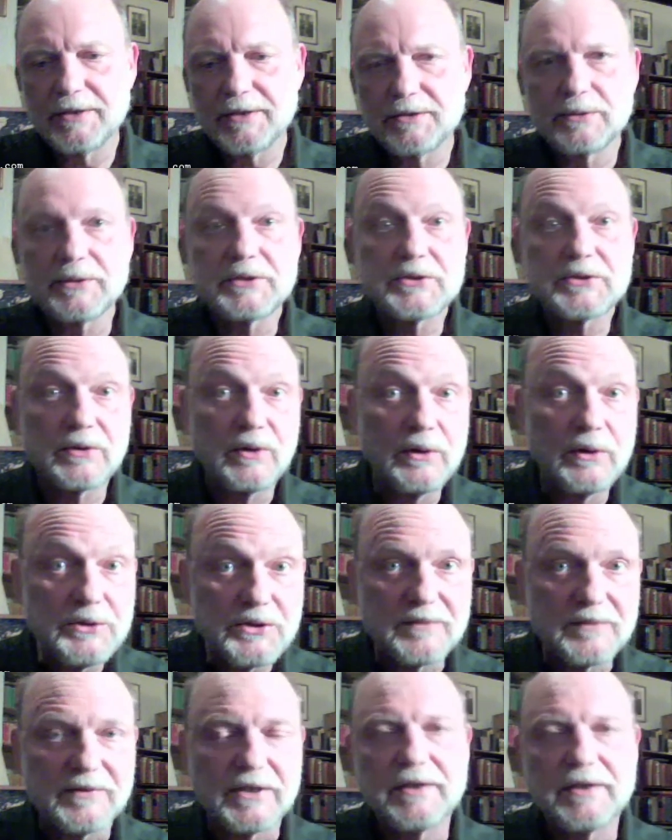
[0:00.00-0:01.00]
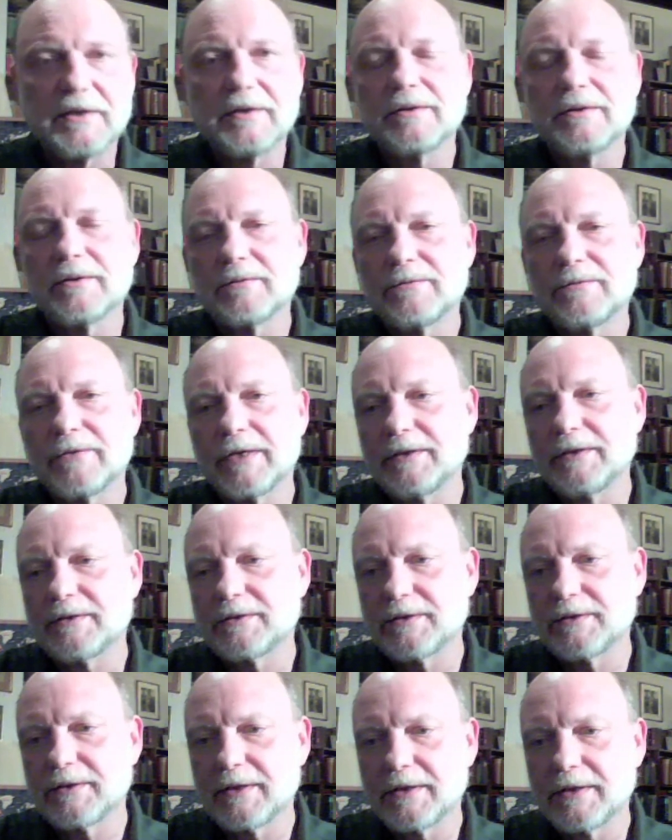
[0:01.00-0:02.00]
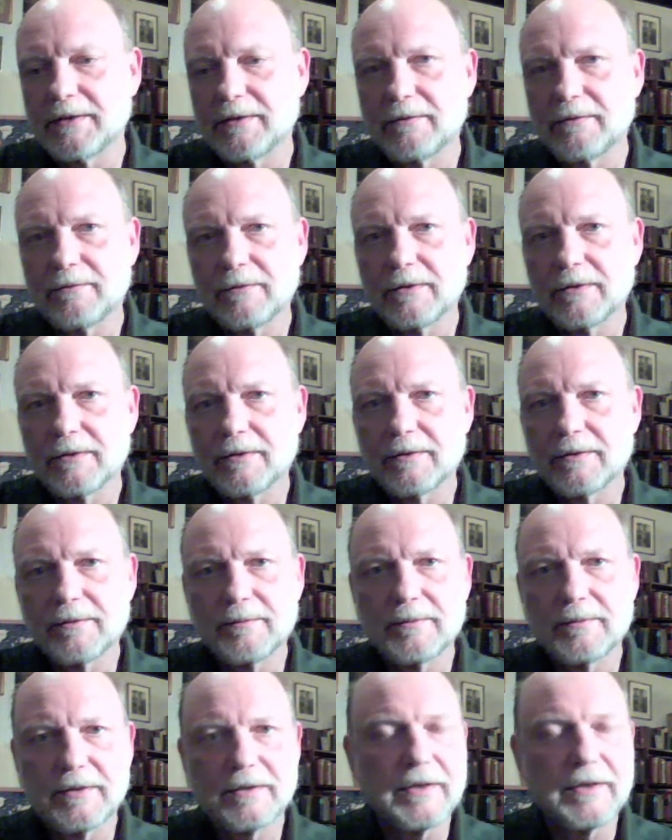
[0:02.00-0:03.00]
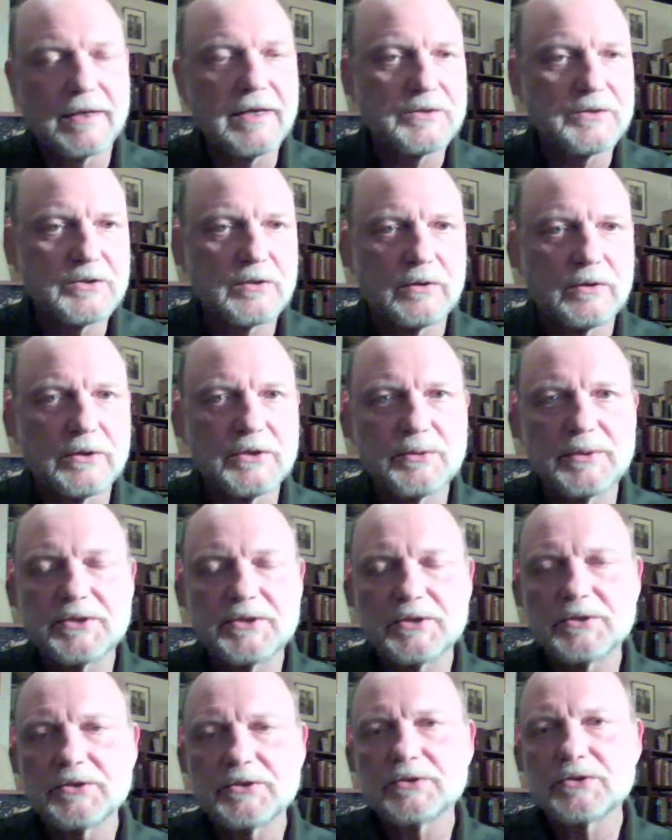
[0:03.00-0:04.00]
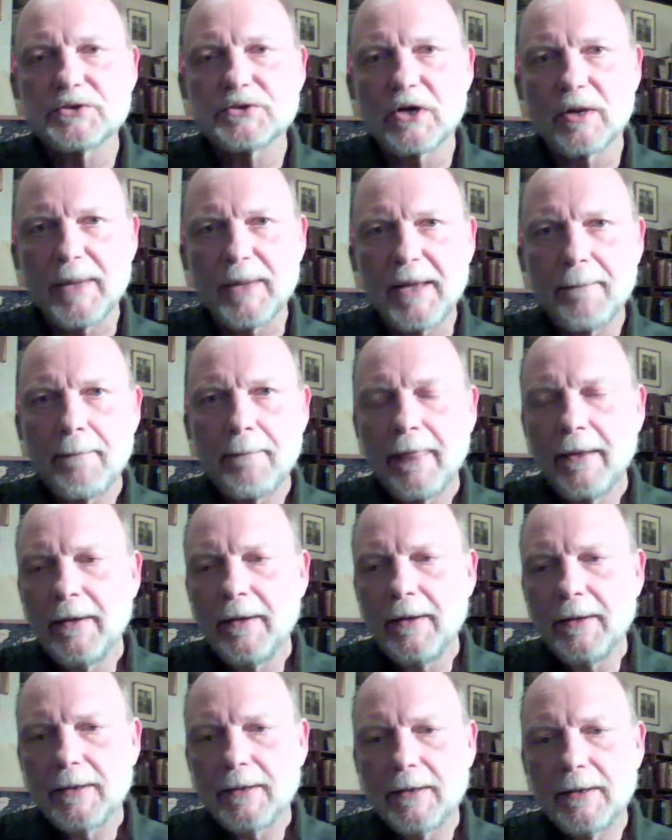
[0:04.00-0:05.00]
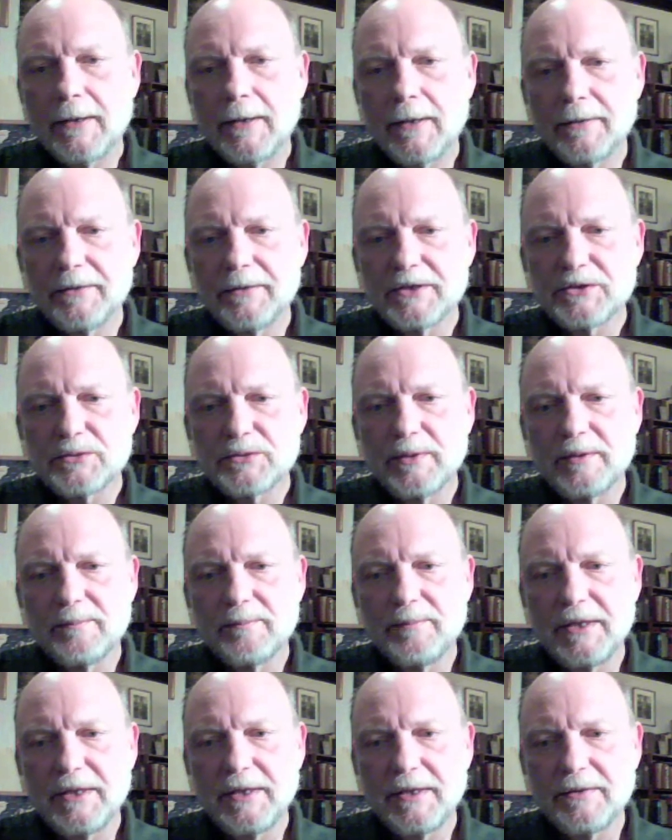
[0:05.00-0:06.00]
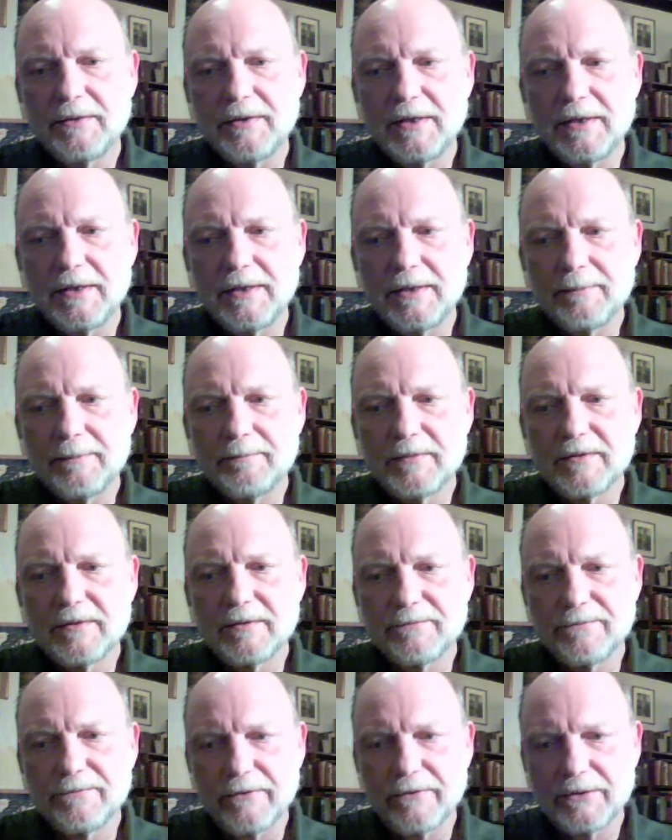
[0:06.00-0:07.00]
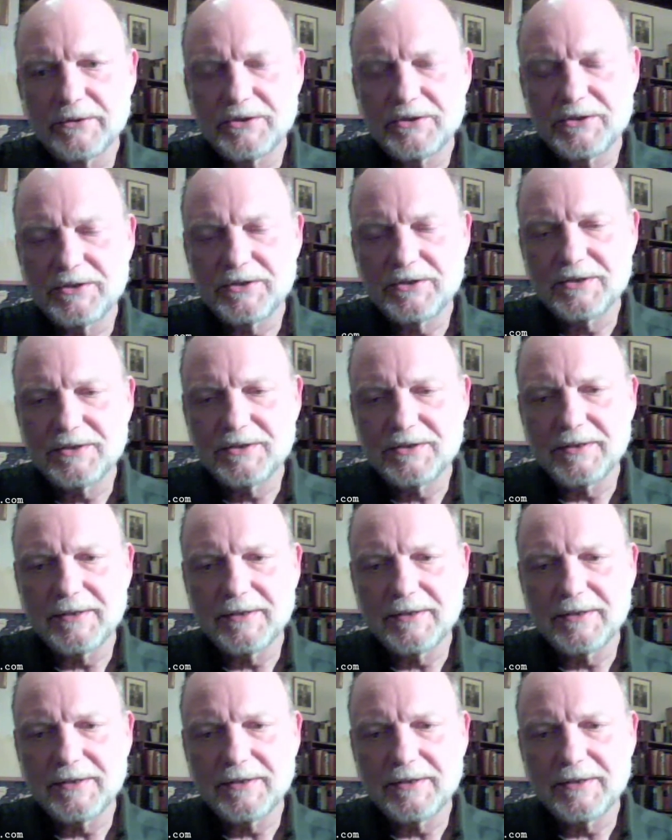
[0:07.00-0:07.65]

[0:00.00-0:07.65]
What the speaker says: to exclusively, fight against the Lord's Resistance Army. This would be the first,